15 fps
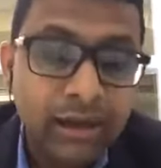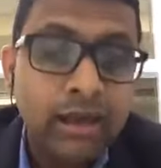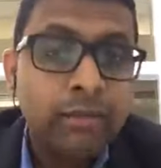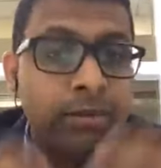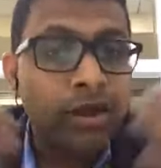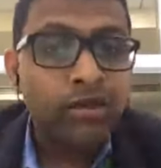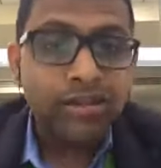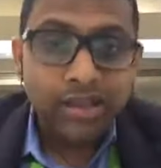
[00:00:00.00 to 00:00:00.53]

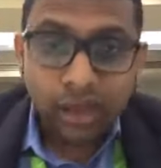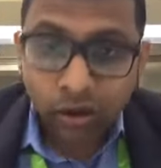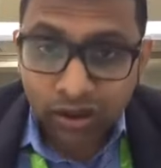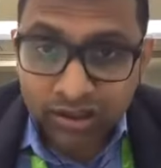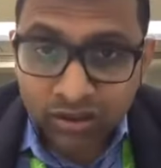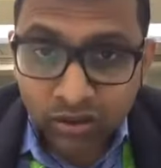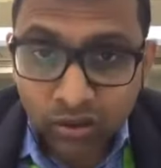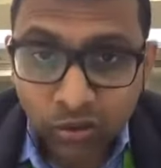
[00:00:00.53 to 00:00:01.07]
because they
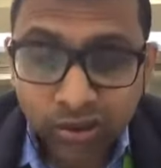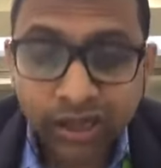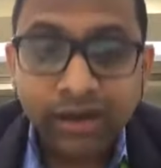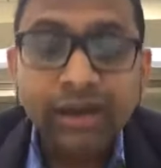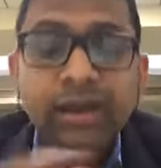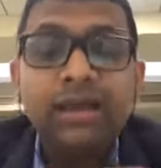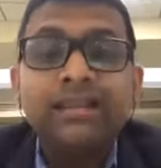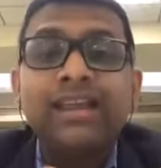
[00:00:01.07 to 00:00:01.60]
also know
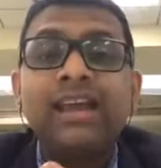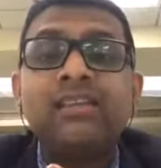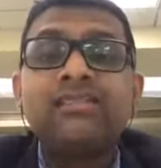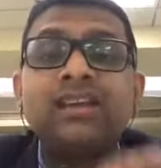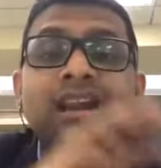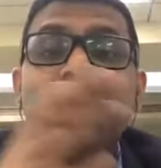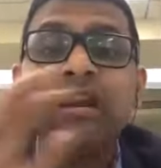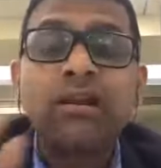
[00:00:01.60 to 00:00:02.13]
that the
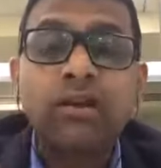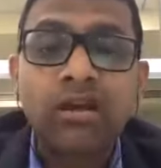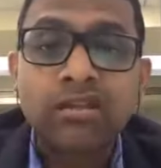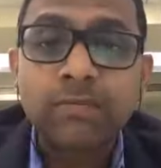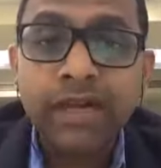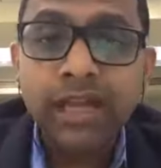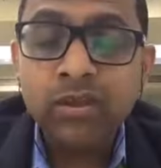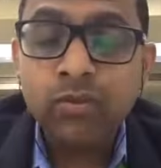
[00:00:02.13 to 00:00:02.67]
external
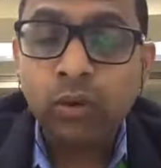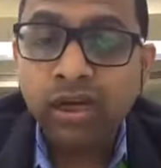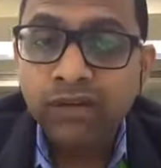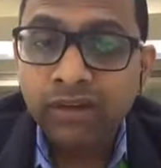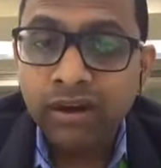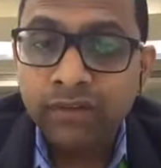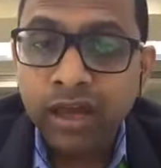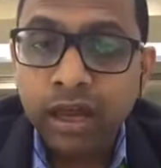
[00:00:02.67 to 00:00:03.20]
cosmetics, whatever
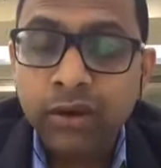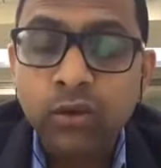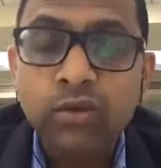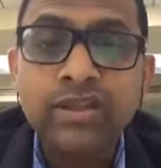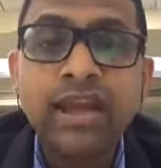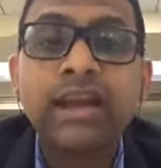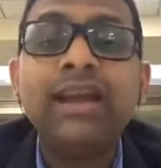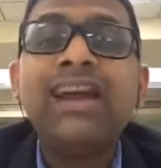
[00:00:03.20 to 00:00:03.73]
we are
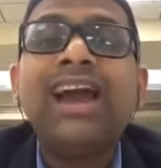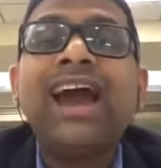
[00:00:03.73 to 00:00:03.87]
using,